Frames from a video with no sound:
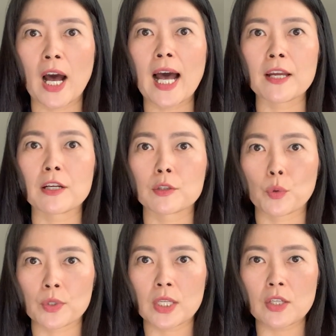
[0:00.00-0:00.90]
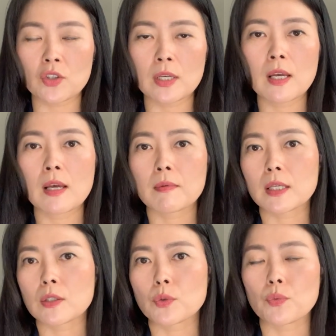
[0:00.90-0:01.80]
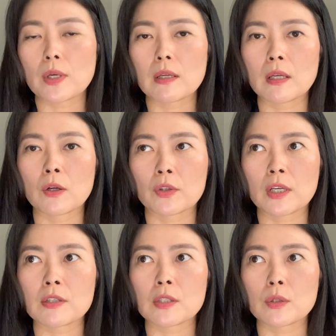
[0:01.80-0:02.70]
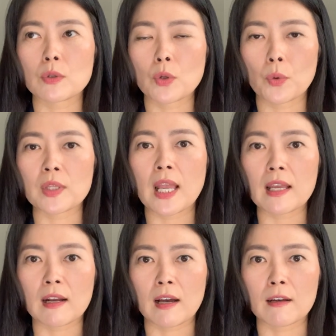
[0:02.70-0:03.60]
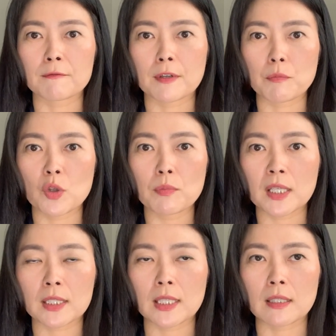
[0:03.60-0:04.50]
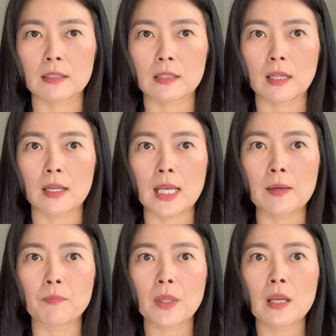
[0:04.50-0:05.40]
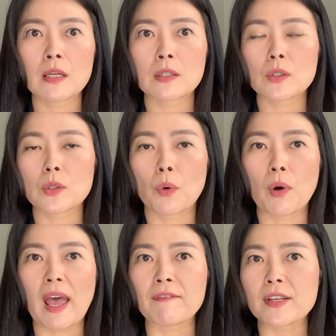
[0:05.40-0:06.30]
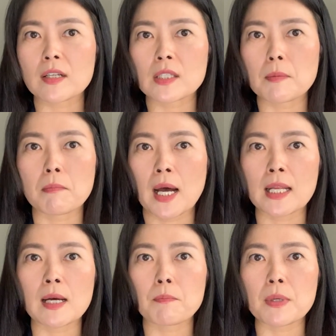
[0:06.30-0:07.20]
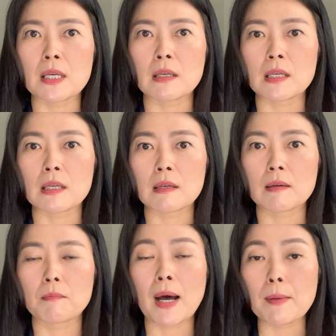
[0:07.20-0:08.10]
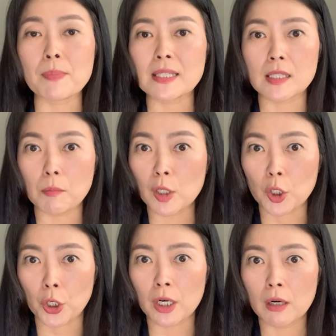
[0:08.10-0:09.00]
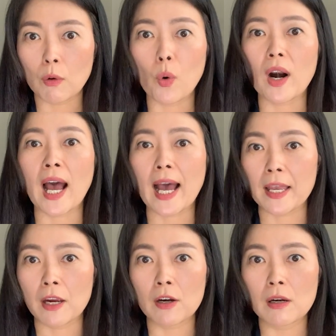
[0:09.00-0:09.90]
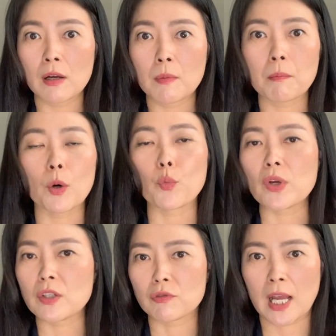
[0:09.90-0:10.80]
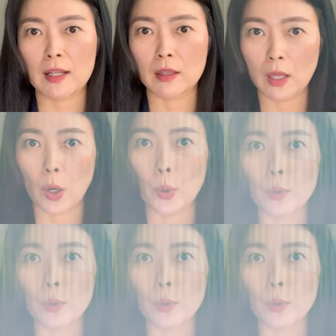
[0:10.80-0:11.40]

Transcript: higher dosage, because there is no data from human clinical study, so efficacy might be similar or higher, but we do not know.